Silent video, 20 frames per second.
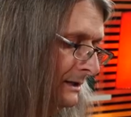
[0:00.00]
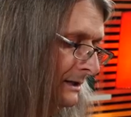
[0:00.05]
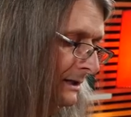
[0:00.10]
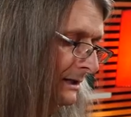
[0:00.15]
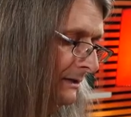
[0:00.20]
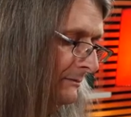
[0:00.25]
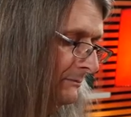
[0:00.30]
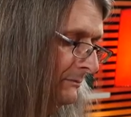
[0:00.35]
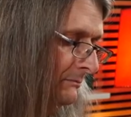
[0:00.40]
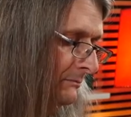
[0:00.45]
Yeah,
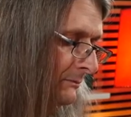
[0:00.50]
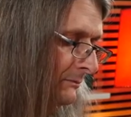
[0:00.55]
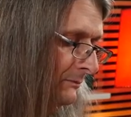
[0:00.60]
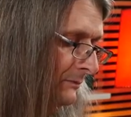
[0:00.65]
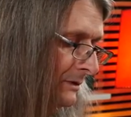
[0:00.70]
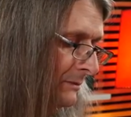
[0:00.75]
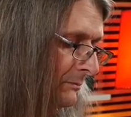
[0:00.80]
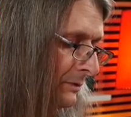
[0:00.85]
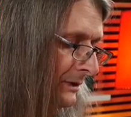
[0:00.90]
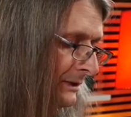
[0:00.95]
I had
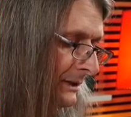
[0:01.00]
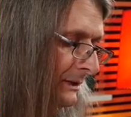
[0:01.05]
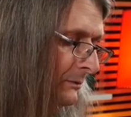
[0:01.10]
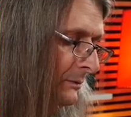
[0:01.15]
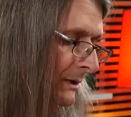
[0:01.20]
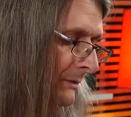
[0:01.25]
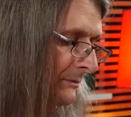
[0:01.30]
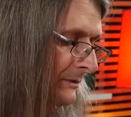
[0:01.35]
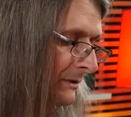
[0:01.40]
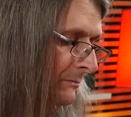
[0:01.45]
completely
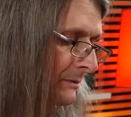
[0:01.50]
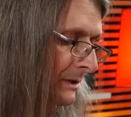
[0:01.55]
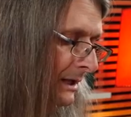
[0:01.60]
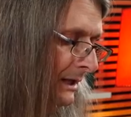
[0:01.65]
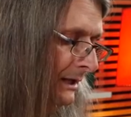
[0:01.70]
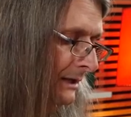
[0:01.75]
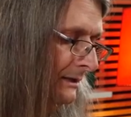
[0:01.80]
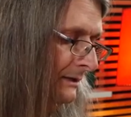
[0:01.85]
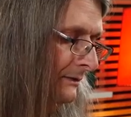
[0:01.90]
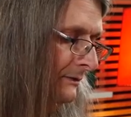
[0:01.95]
wiped out my
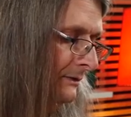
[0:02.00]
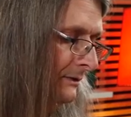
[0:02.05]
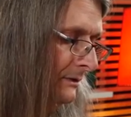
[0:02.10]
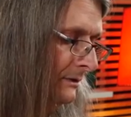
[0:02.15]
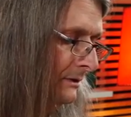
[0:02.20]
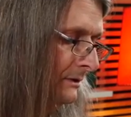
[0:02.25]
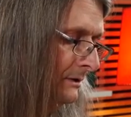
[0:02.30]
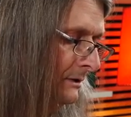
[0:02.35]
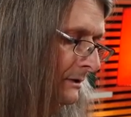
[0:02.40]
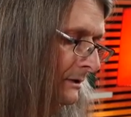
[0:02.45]
hand.
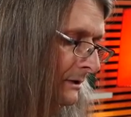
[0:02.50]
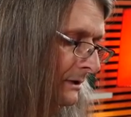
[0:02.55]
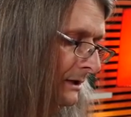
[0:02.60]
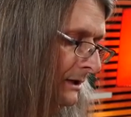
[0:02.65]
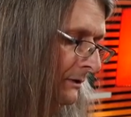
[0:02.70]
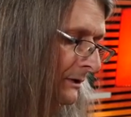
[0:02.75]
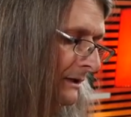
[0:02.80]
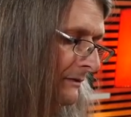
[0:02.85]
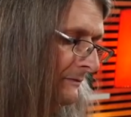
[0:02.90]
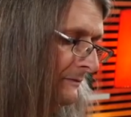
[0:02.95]

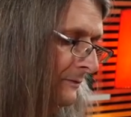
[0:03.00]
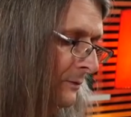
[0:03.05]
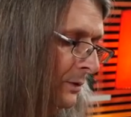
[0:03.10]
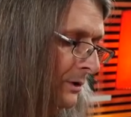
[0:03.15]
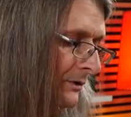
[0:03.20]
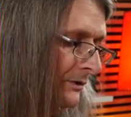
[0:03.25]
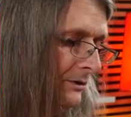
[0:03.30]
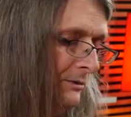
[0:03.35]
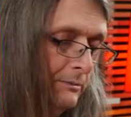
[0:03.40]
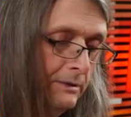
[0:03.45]
I only have
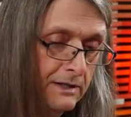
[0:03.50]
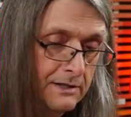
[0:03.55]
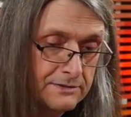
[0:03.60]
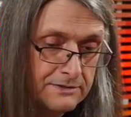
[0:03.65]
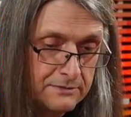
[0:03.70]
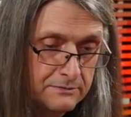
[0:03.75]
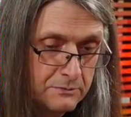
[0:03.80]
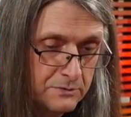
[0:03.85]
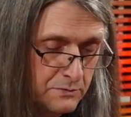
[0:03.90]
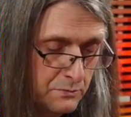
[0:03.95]
four too
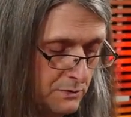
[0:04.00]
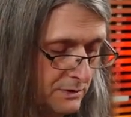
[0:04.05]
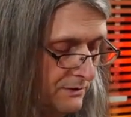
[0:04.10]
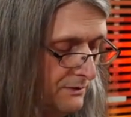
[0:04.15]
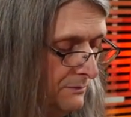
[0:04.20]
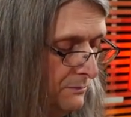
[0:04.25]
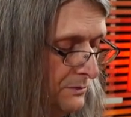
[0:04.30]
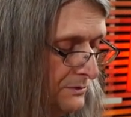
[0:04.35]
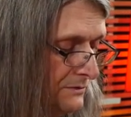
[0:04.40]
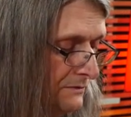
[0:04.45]
because it was one
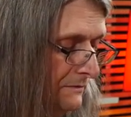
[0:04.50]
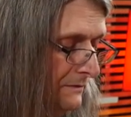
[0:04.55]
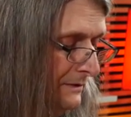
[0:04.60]
of them was a